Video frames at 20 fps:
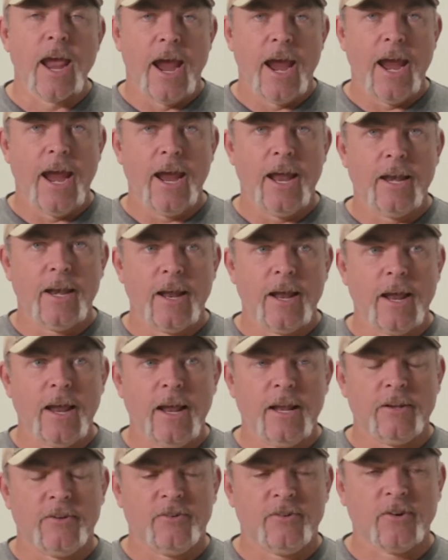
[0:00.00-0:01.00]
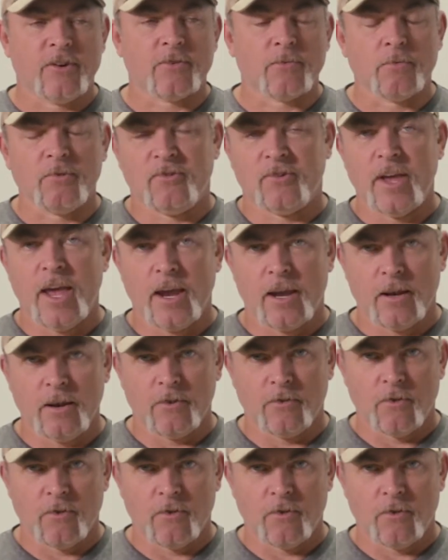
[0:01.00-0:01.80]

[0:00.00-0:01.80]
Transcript: And it just was taking a